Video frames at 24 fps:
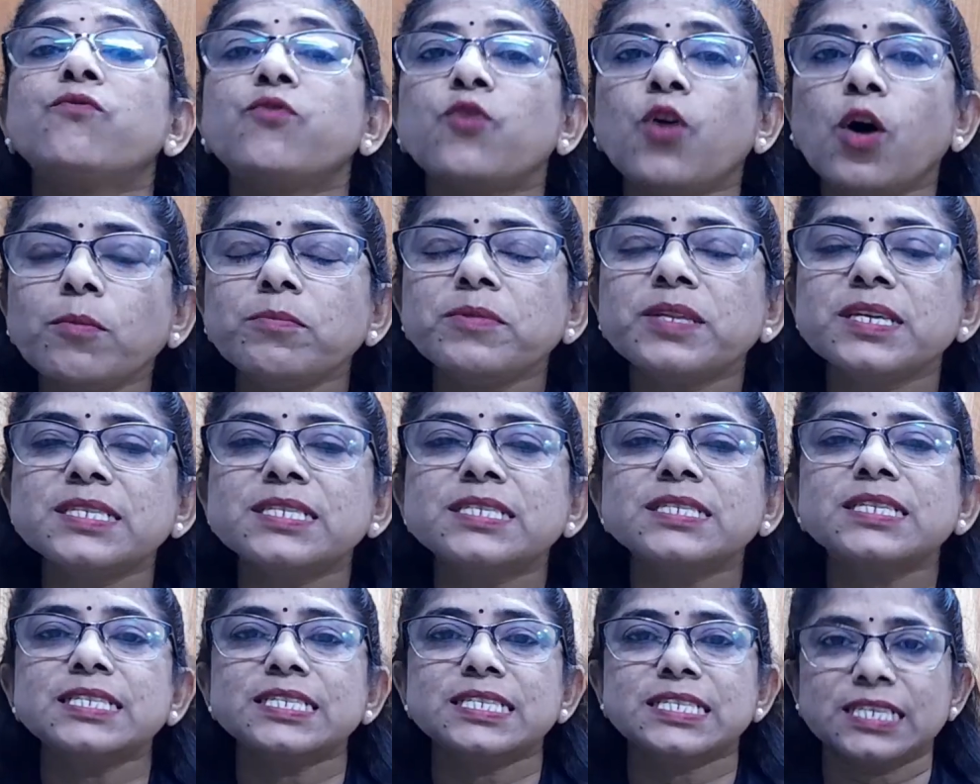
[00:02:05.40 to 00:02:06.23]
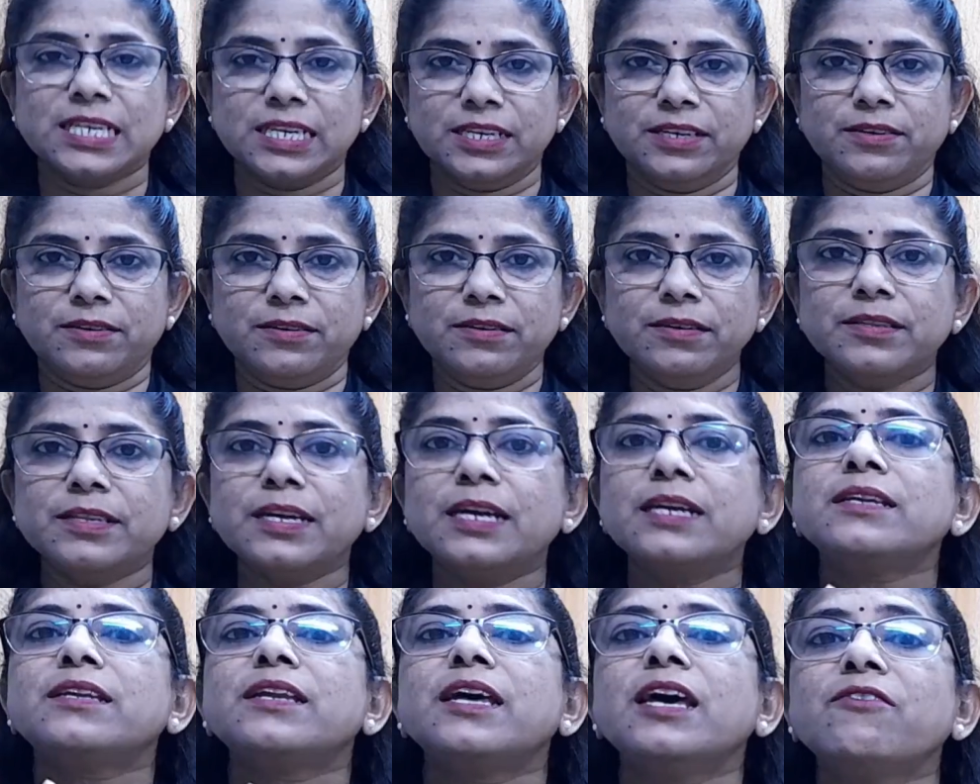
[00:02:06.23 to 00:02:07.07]
from this it is clear
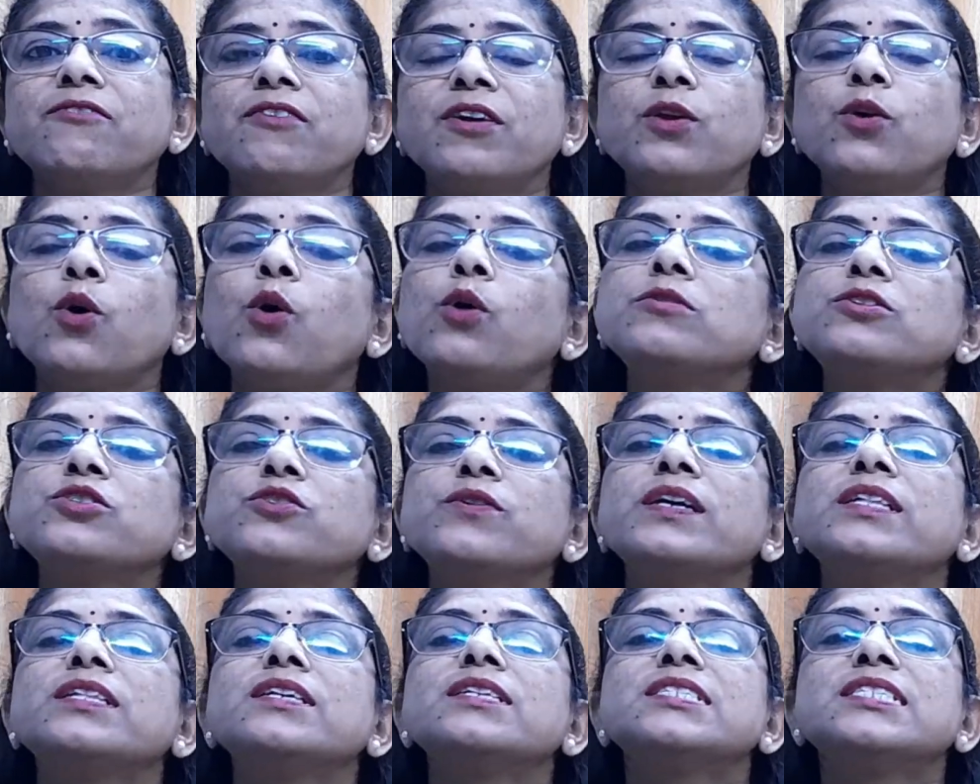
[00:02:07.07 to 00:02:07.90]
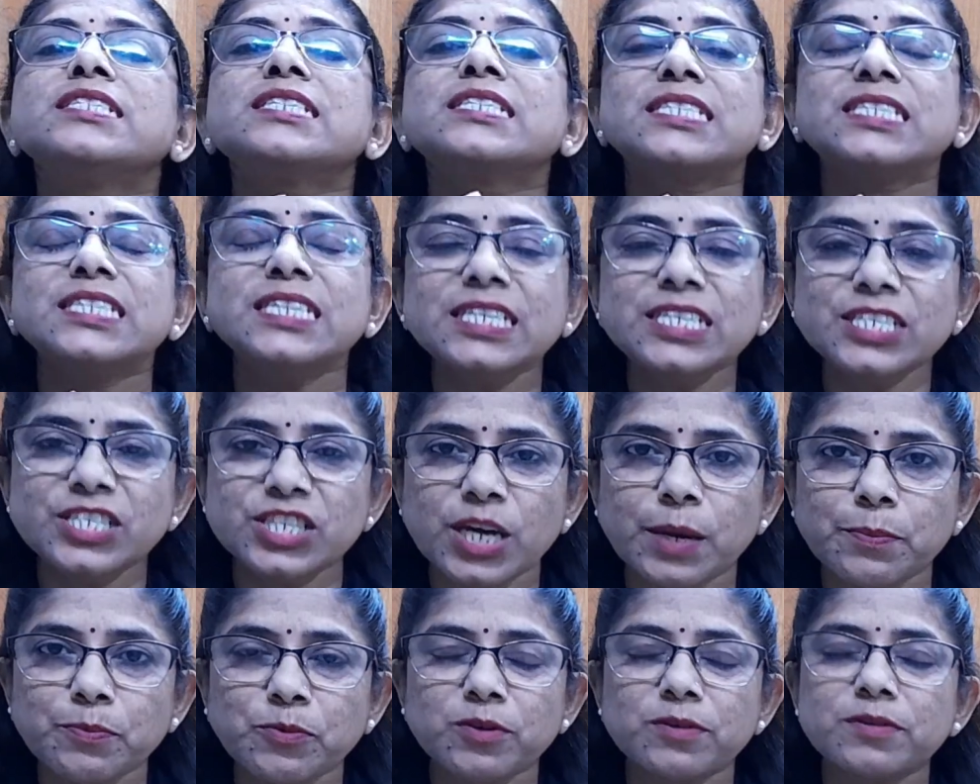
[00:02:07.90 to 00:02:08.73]
that there were altogether 16
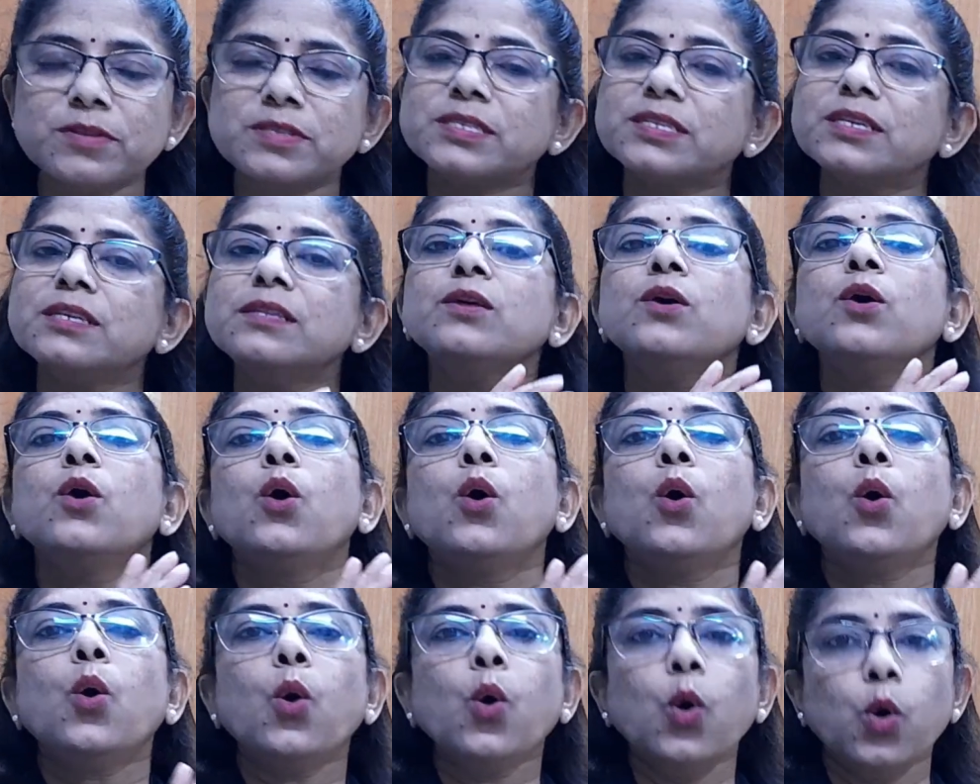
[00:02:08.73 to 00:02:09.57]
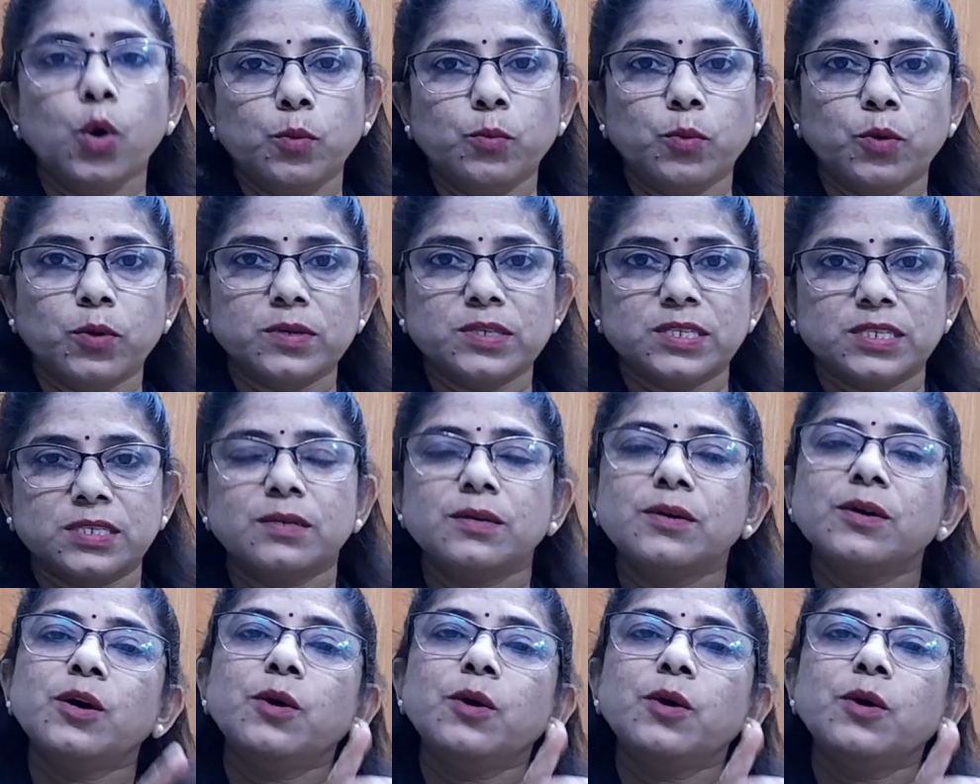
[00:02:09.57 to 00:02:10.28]
chapters in old books.